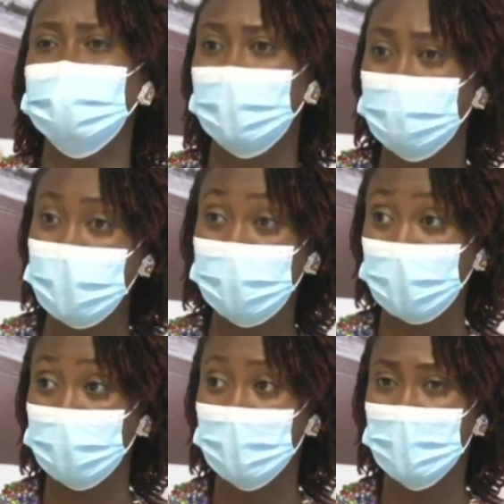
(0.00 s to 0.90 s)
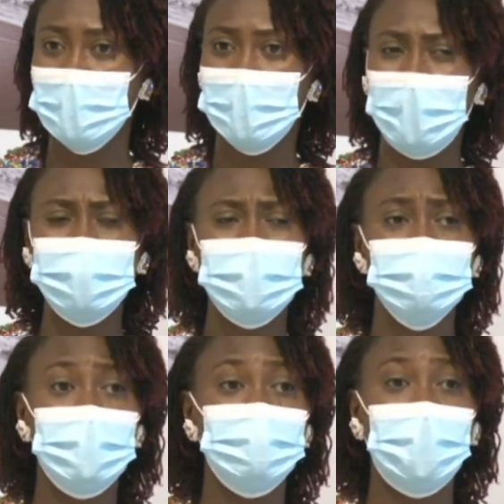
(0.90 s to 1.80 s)
people. And that's why
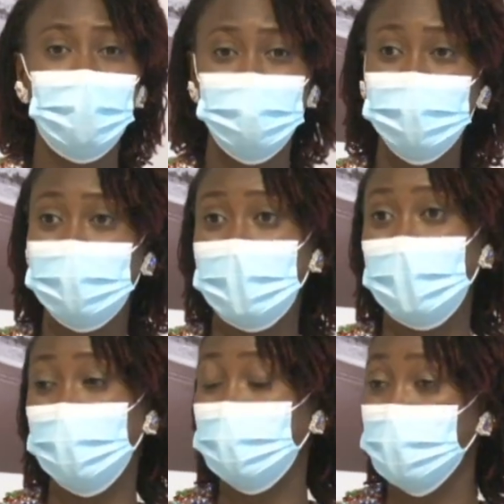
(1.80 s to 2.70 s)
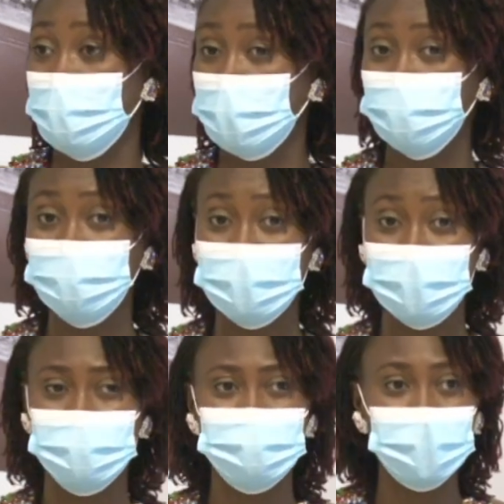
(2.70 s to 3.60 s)
I'm happy that I have this opportunity to
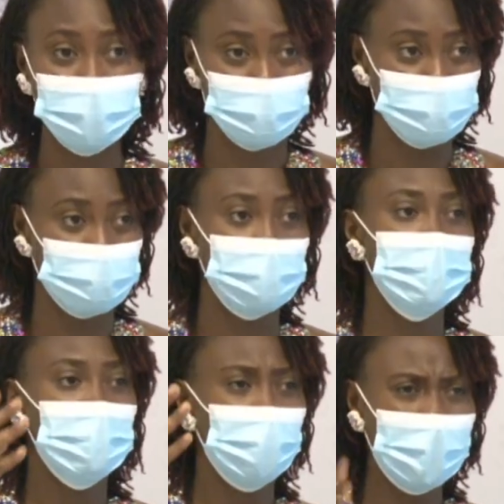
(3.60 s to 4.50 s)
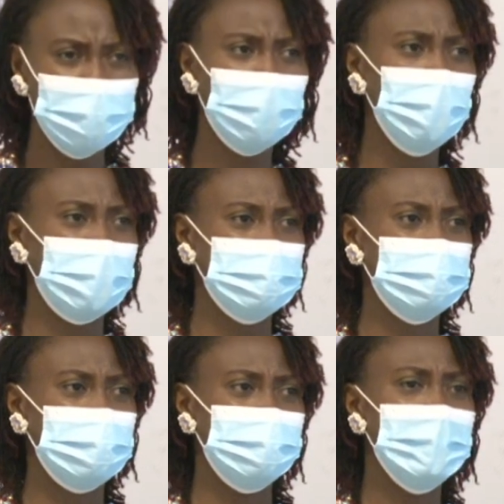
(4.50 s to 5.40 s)
speak to you, one group at a
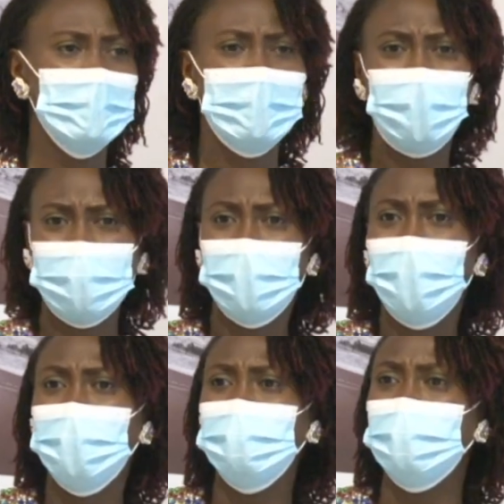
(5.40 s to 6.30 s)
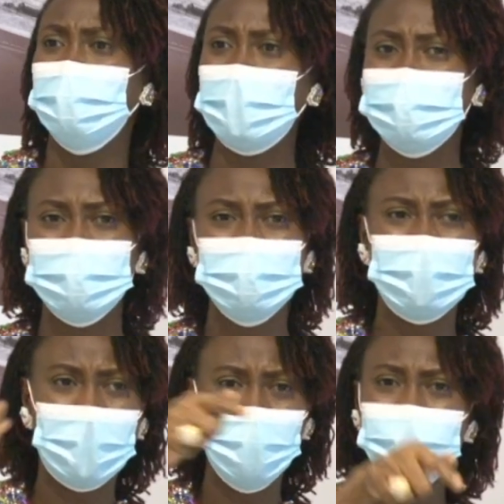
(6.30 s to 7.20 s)
time. But all of us
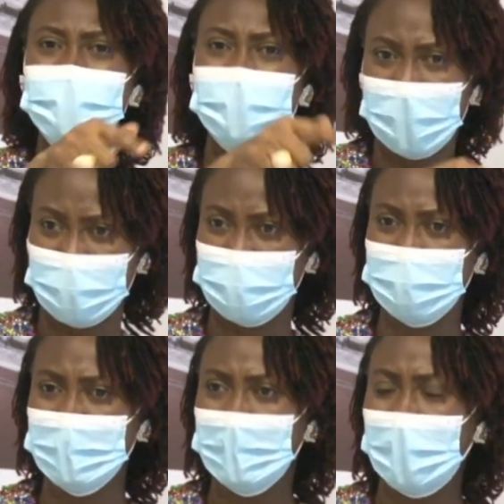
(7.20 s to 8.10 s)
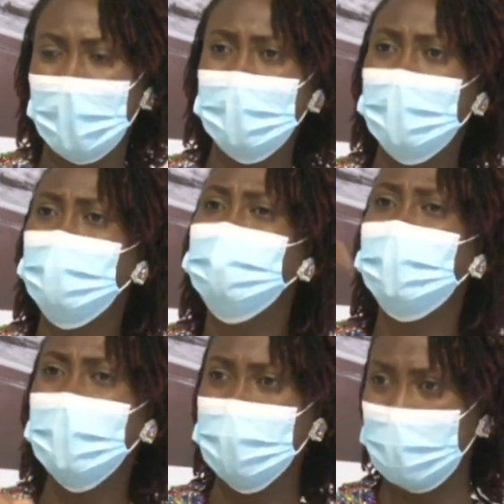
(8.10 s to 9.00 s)
now here, I am
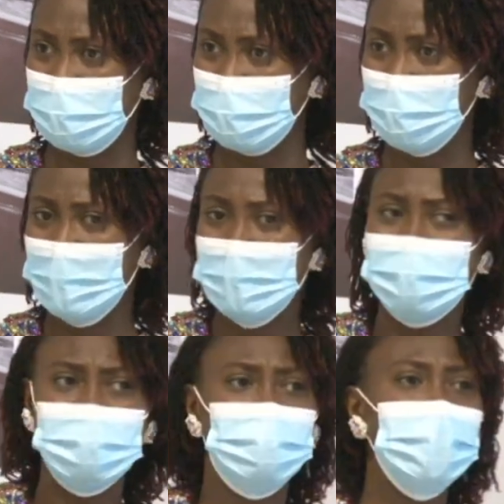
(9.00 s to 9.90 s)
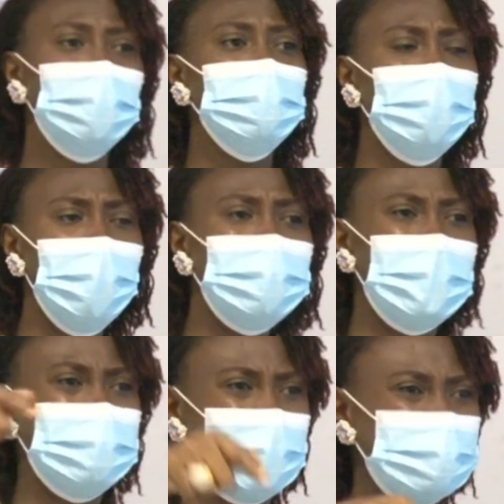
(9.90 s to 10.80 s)
praying that we will all
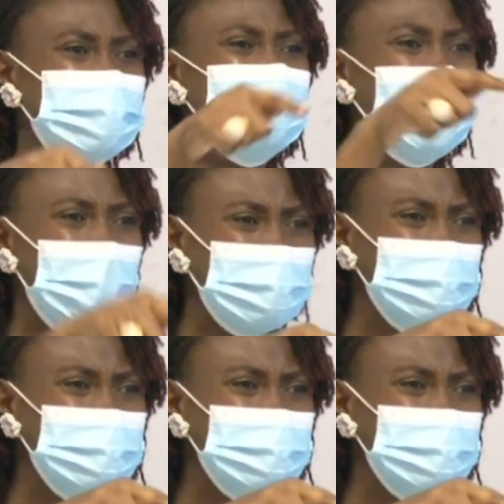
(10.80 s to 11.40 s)
understand